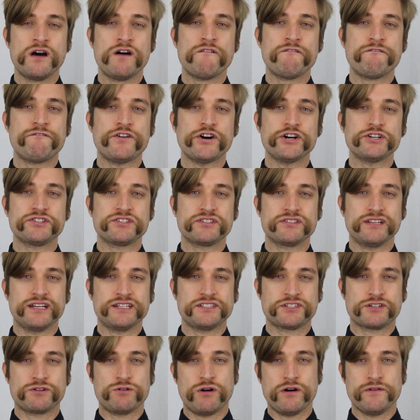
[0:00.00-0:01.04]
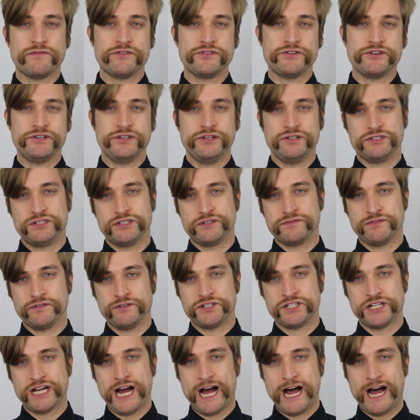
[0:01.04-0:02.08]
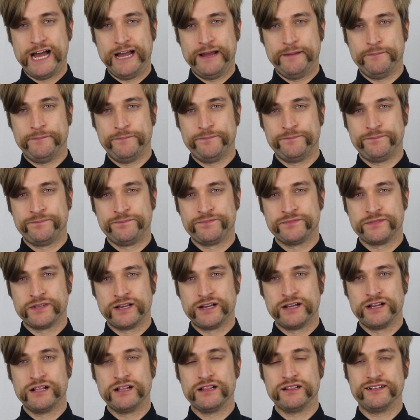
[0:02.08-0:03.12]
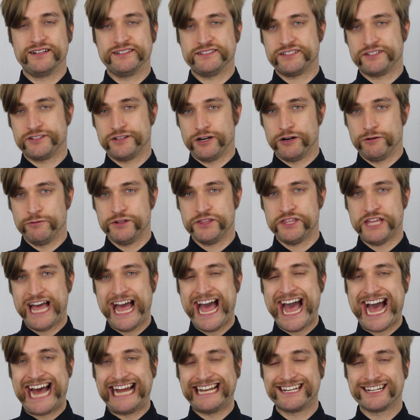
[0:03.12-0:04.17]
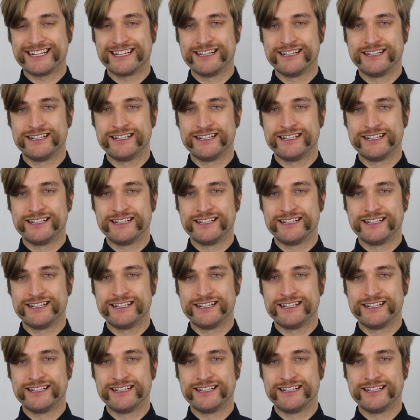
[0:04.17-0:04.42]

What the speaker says: First, let's go over their uses for time. Let's start with at.